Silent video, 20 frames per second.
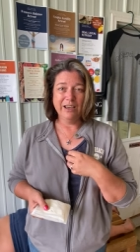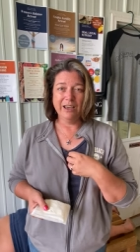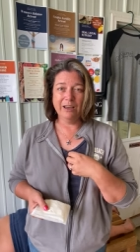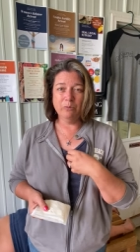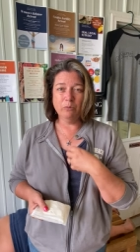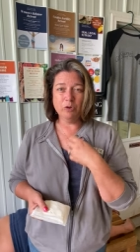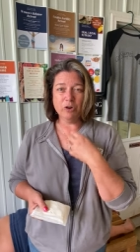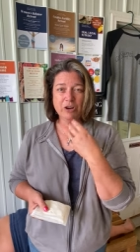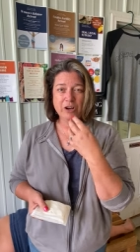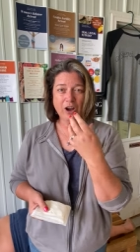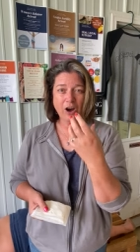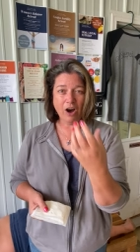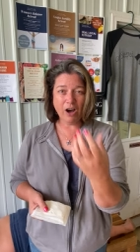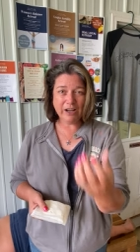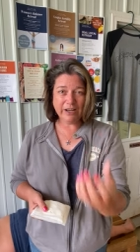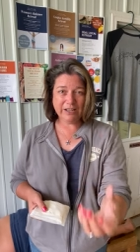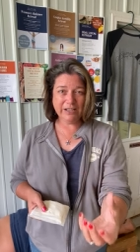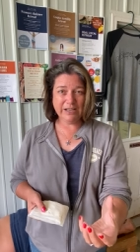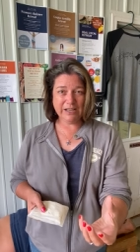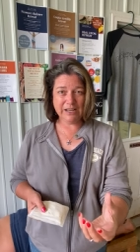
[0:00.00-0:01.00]
and we're
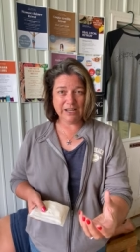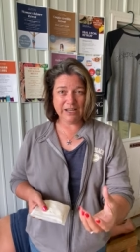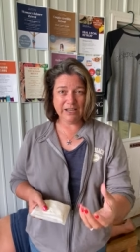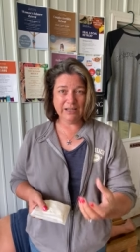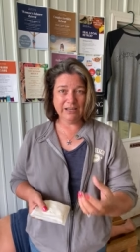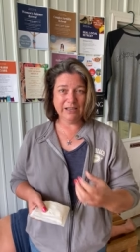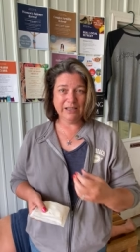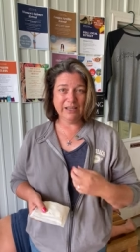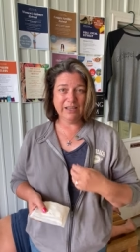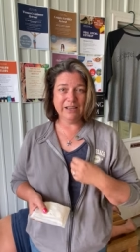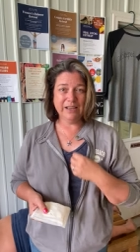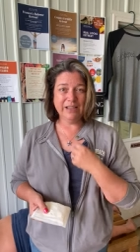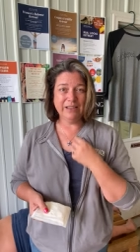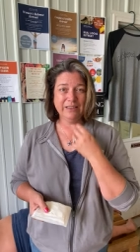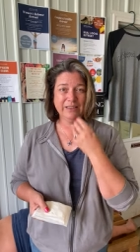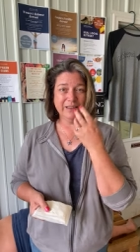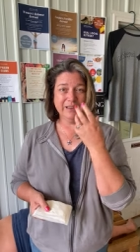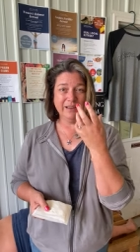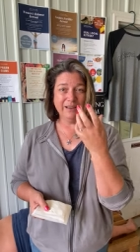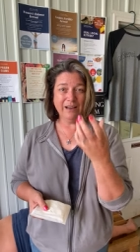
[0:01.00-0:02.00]
not getting
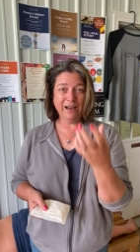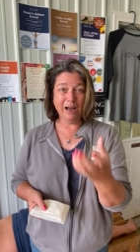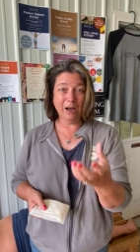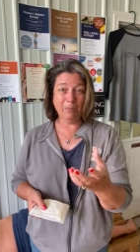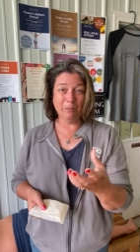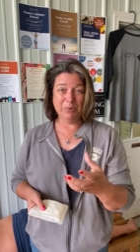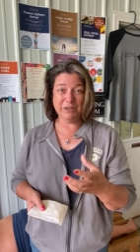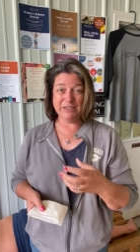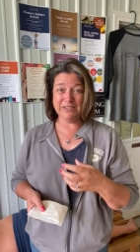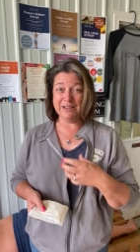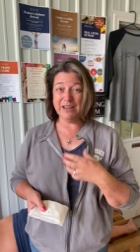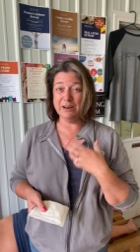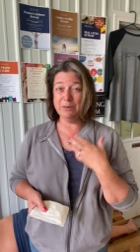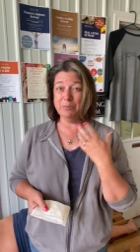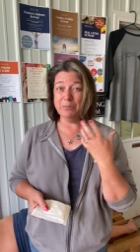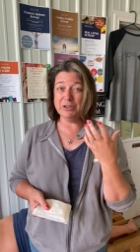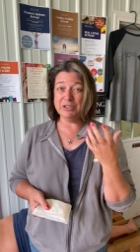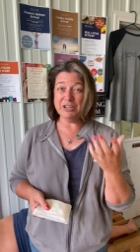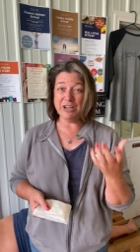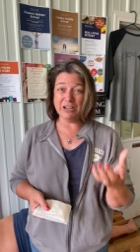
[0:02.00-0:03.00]
anything up. It's not a
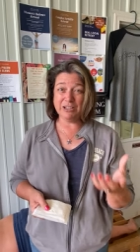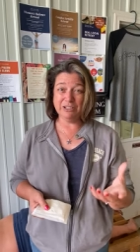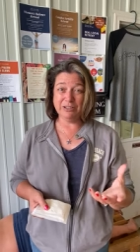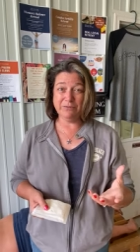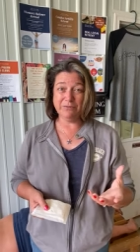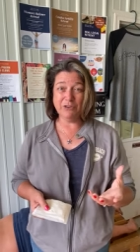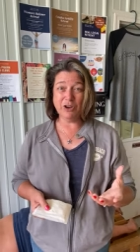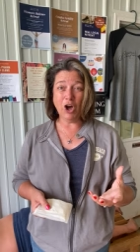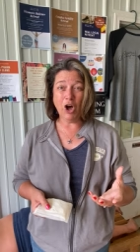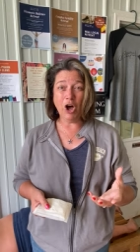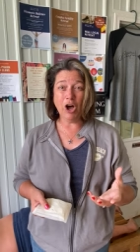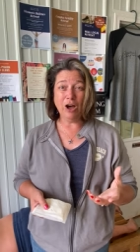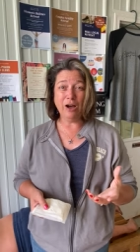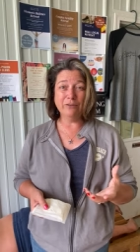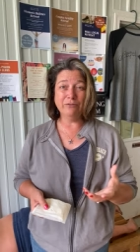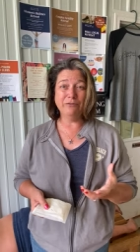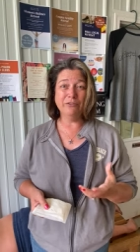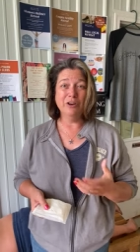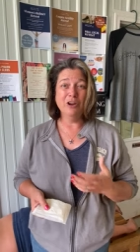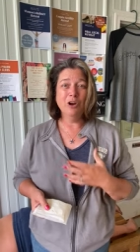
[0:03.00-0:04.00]
productive
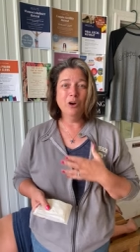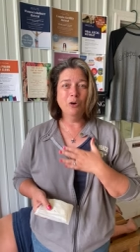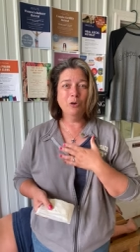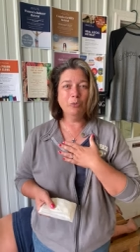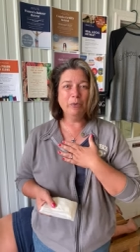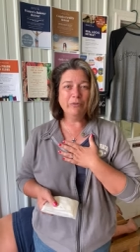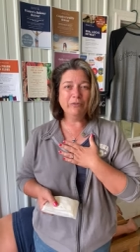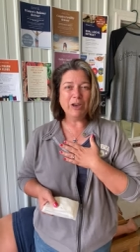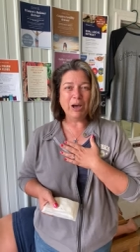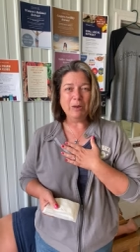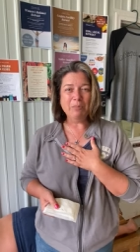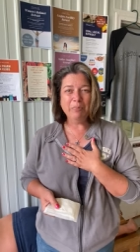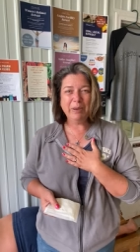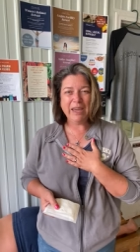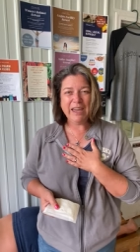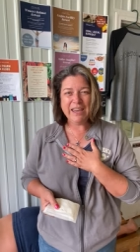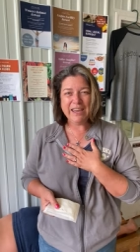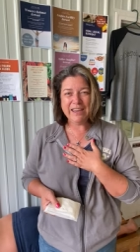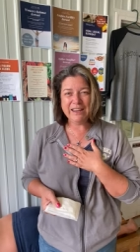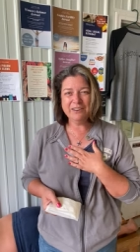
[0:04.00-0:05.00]
cough or we've got
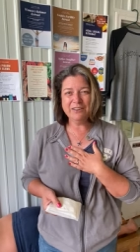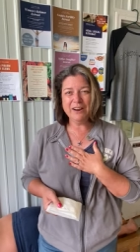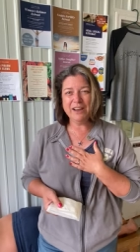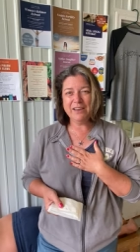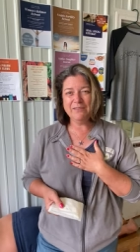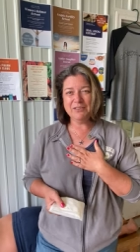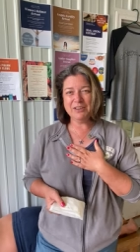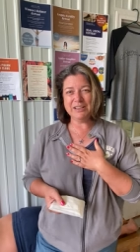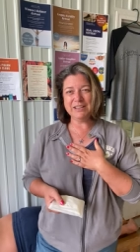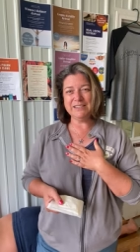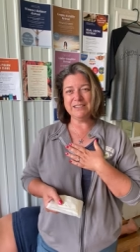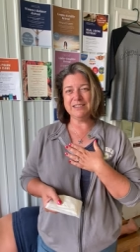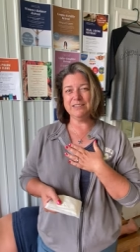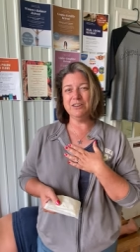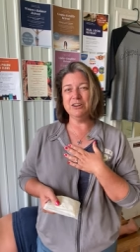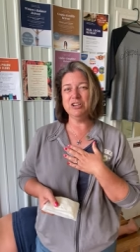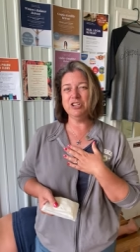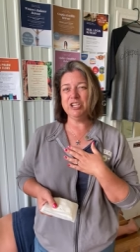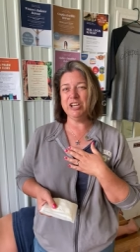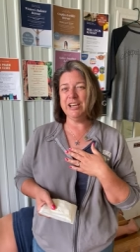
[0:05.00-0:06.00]
pain or heaviness in
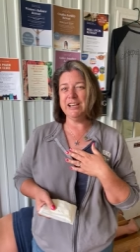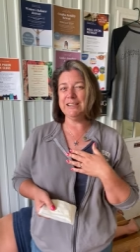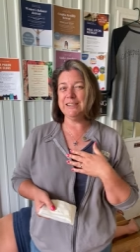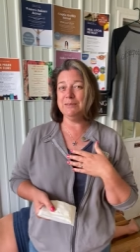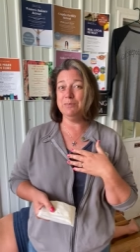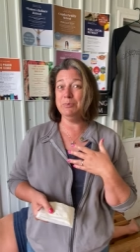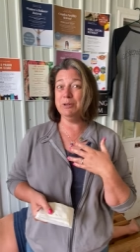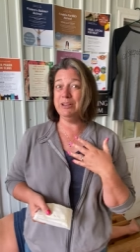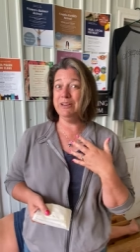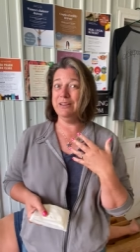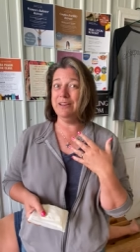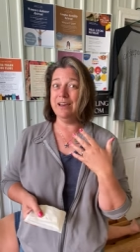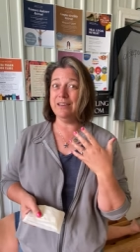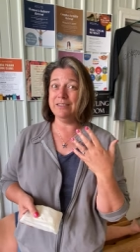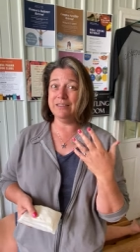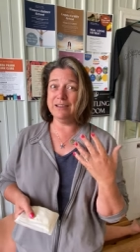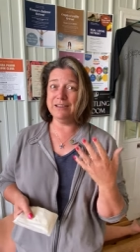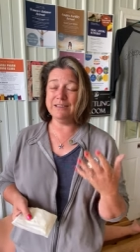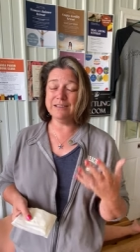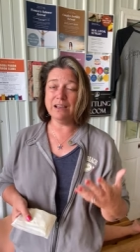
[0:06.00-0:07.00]
our chest, but
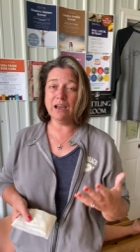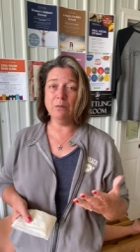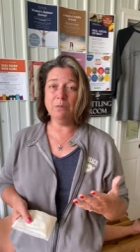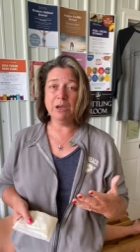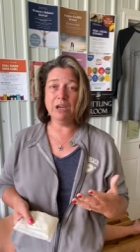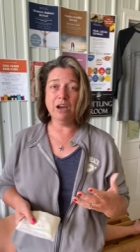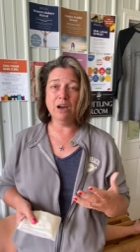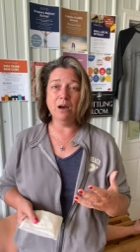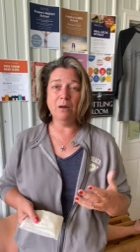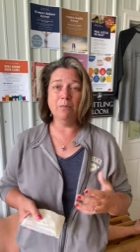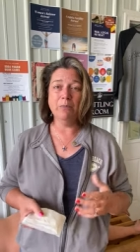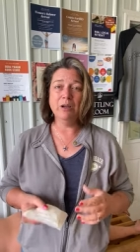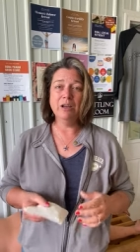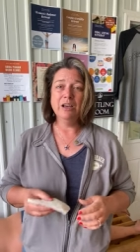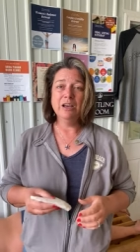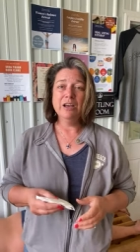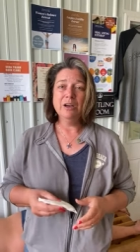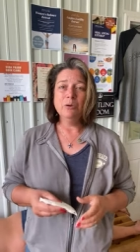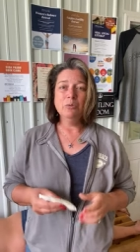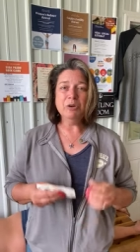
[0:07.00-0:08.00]
nothing's coming up.
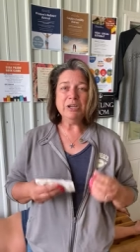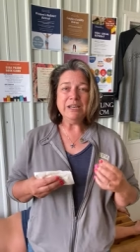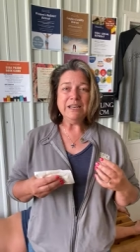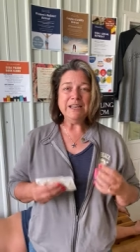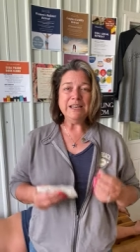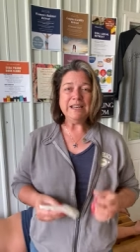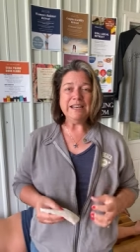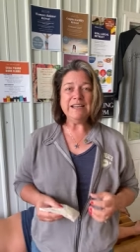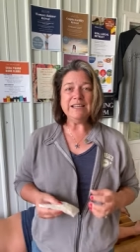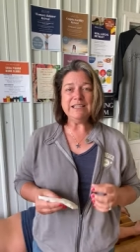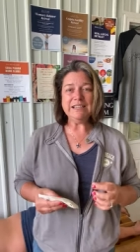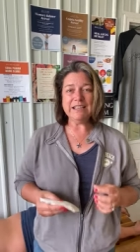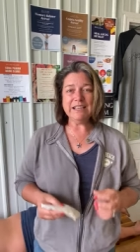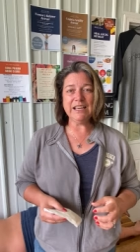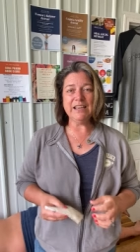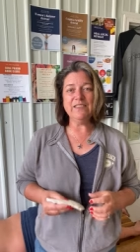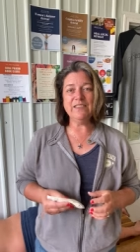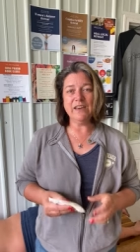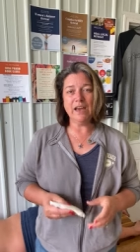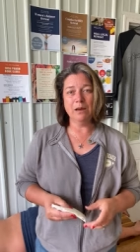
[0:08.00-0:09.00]
We need to
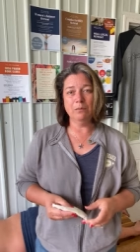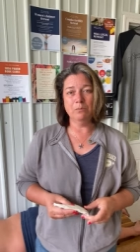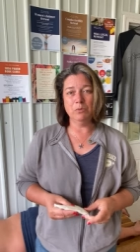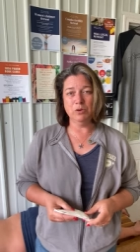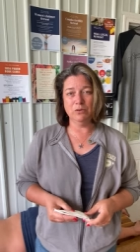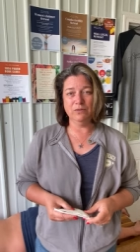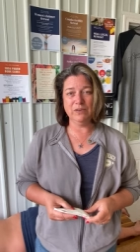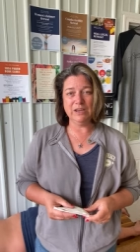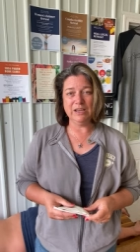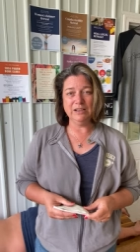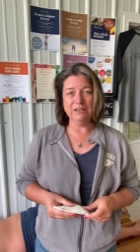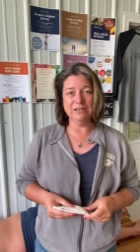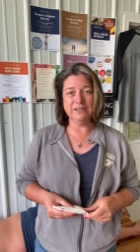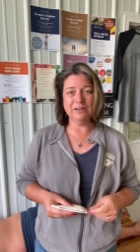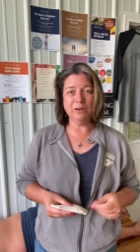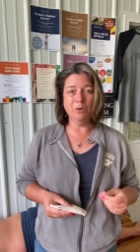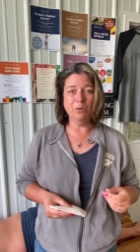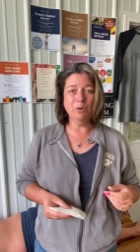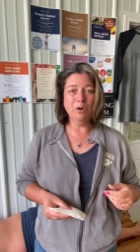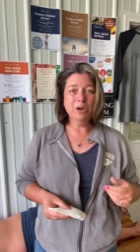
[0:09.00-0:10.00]
get that moving.
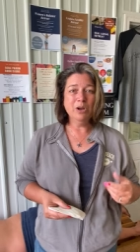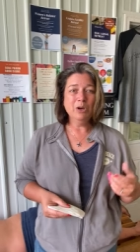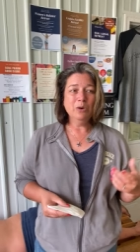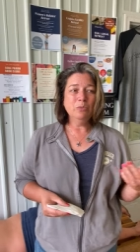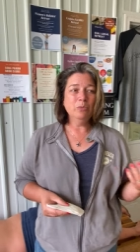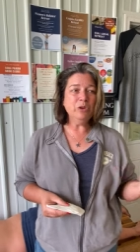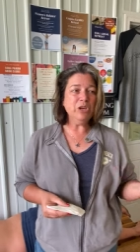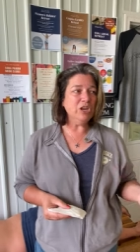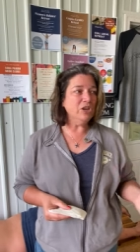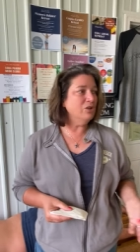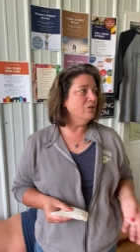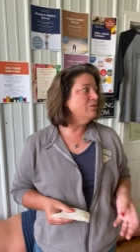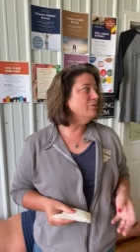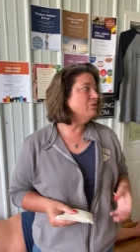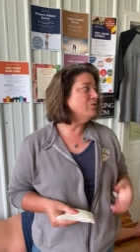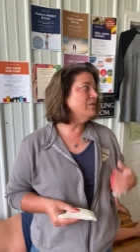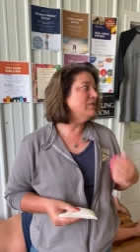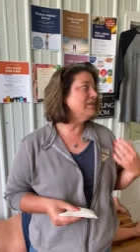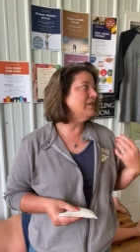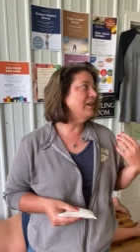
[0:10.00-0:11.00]
So we
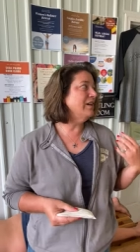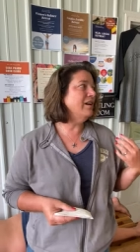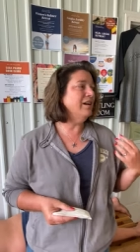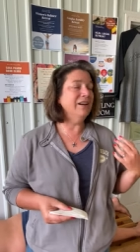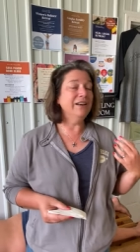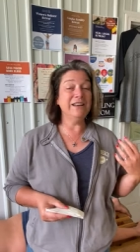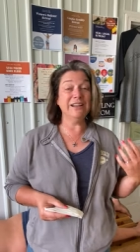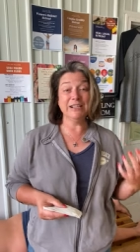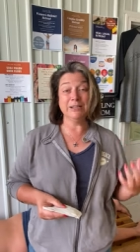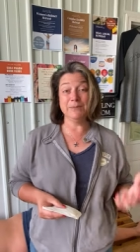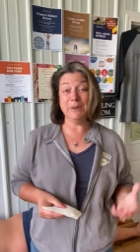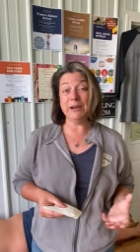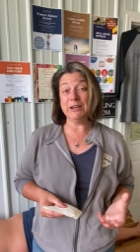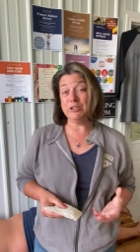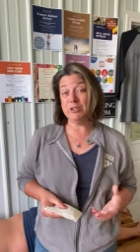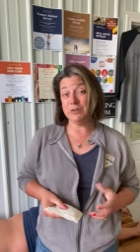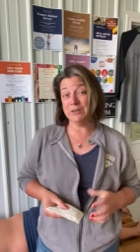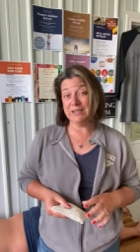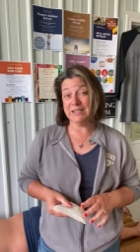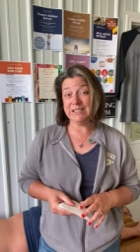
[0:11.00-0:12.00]
use uh, an
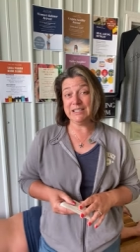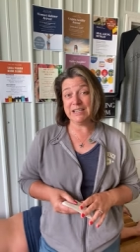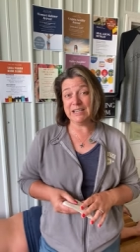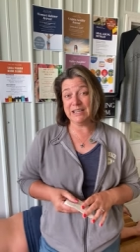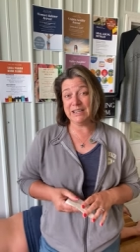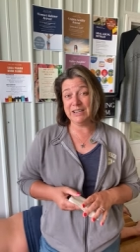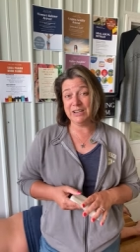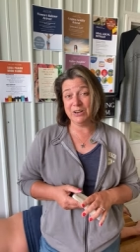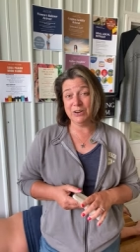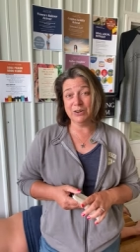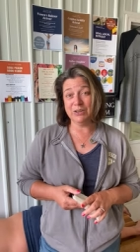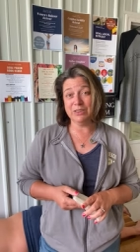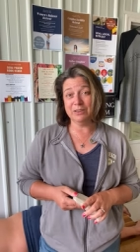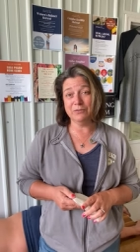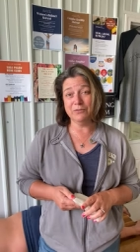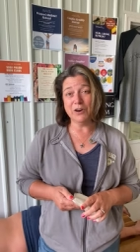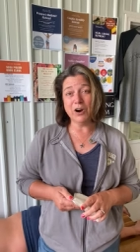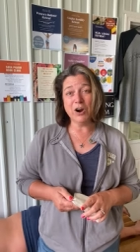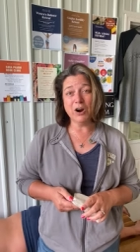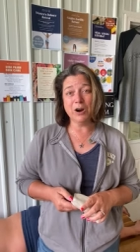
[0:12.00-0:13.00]
expectorant tea here at the
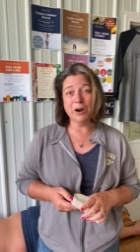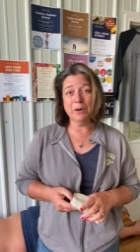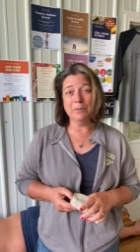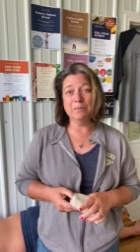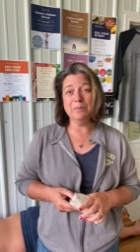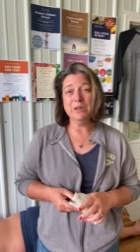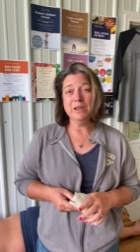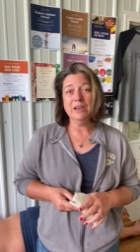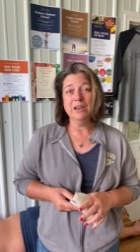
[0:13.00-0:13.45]
farm